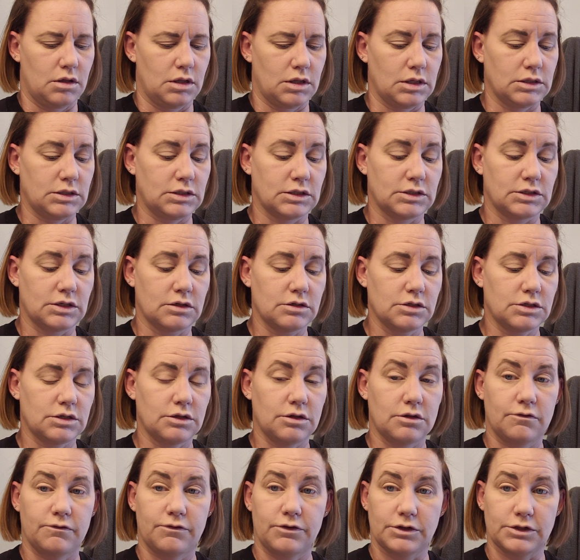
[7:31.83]
This is also
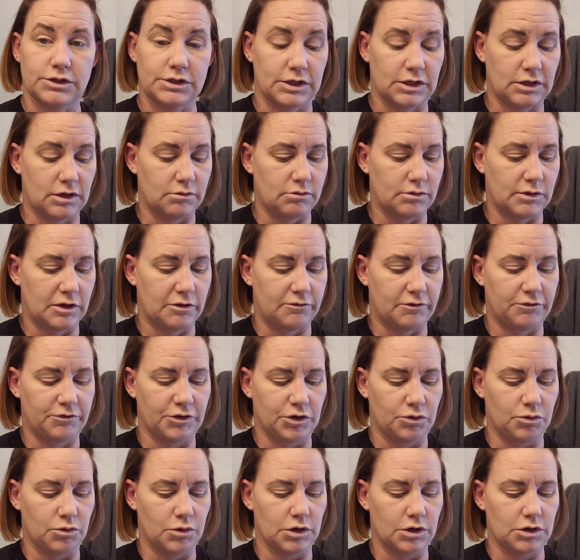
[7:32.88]
the first time I've
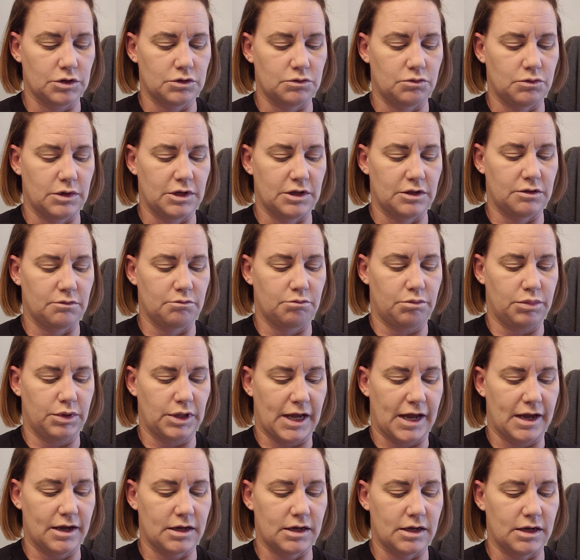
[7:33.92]
ever worked with
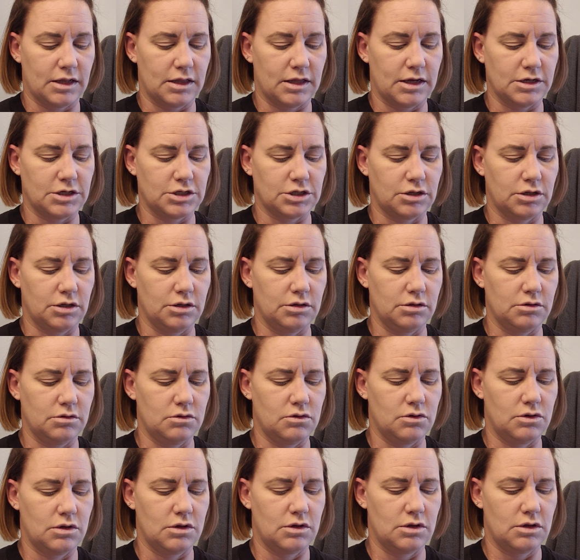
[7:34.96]
black eyelash glue
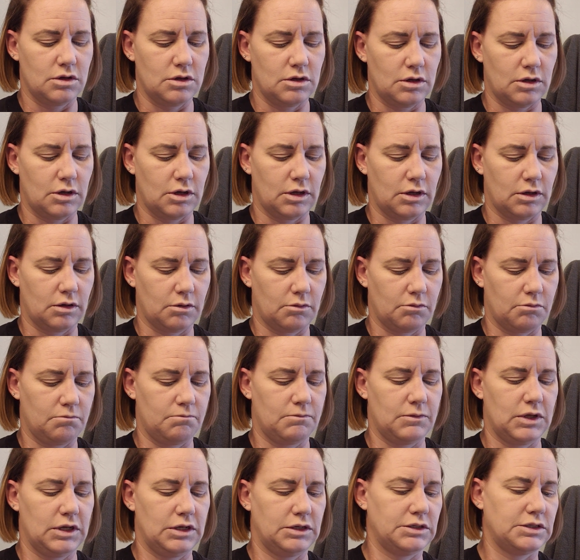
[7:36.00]

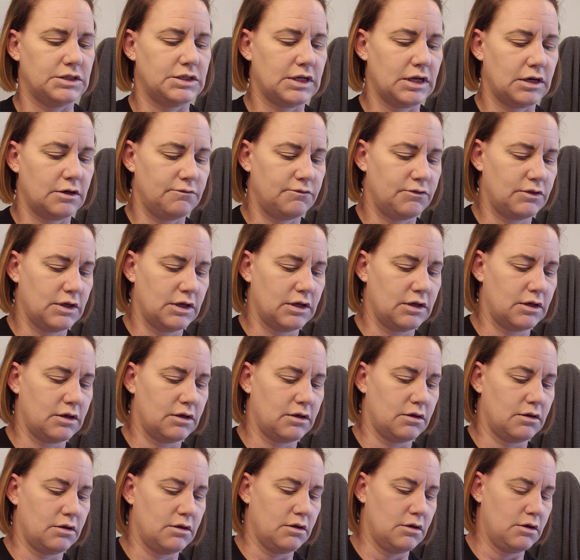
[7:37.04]
instead of the
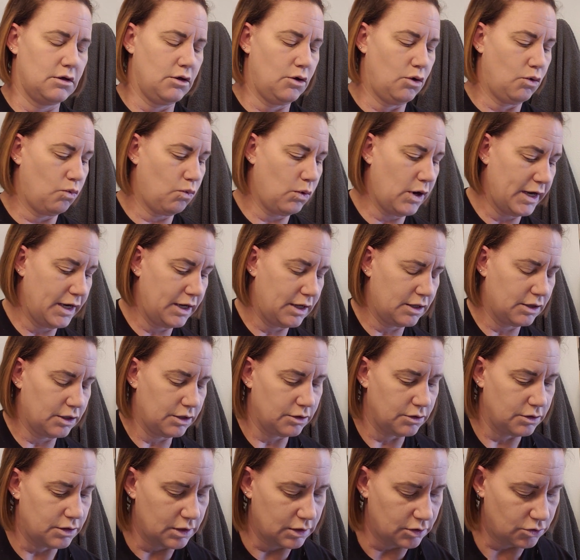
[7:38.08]
white
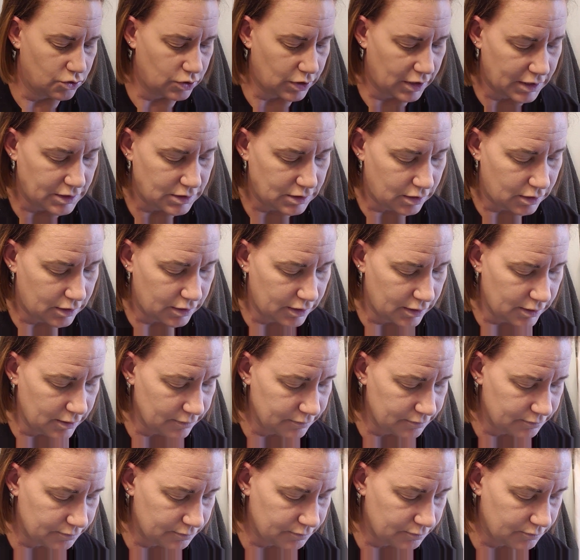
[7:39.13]
glue that dries clear.